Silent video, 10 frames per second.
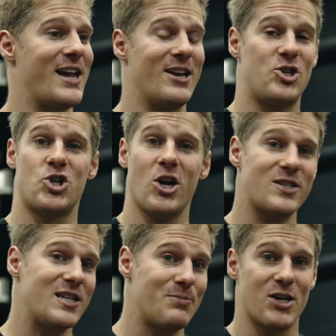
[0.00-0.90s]
I get
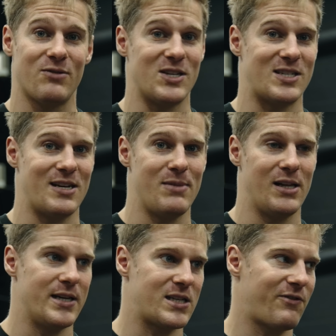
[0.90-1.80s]
just as much of a
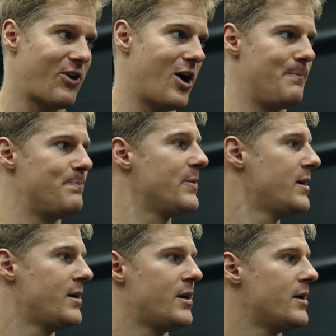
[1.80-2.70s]
stimulus from,
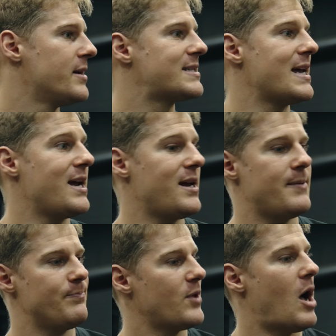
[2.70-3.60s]
say,
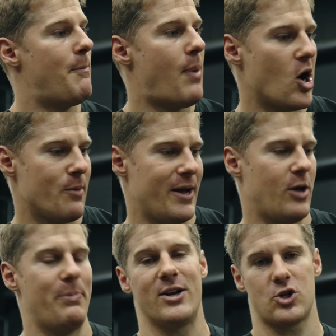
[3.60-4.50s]
a
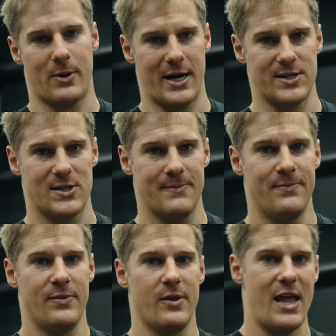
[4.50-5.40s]
barbell bench press,
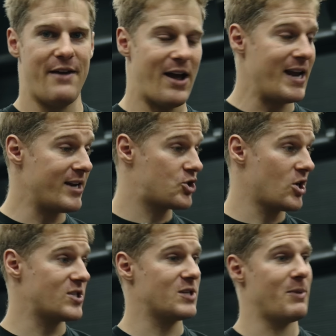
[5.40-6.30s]
if I get
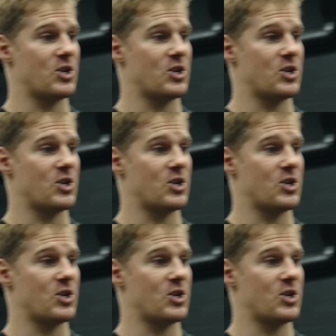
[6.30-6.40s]
just as